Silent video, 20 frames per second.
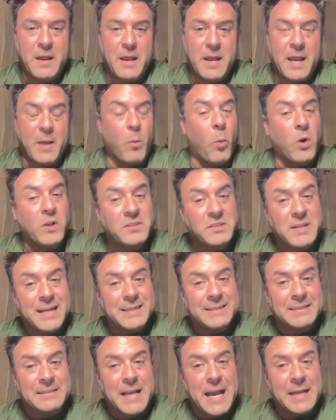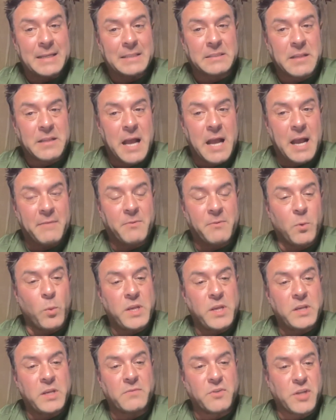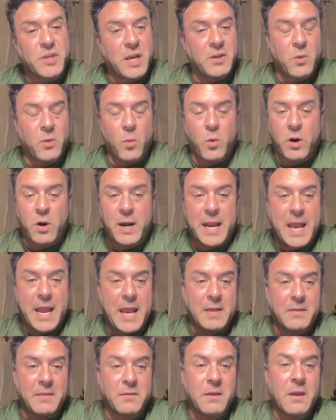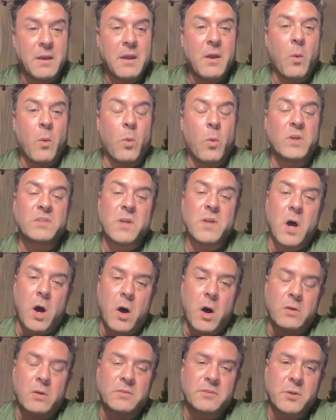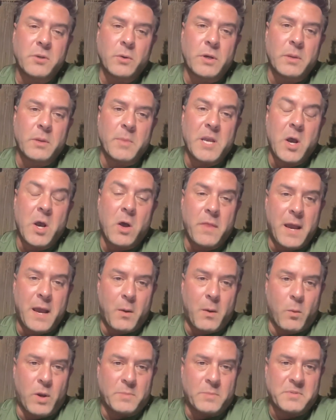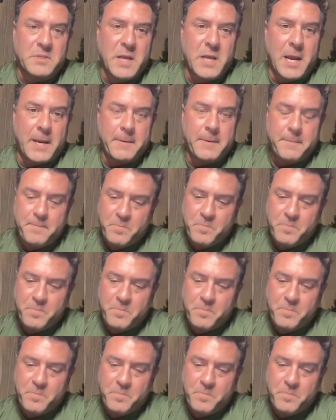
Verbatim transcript: And once that site is live the week of January 8th, what's also going to be on that website,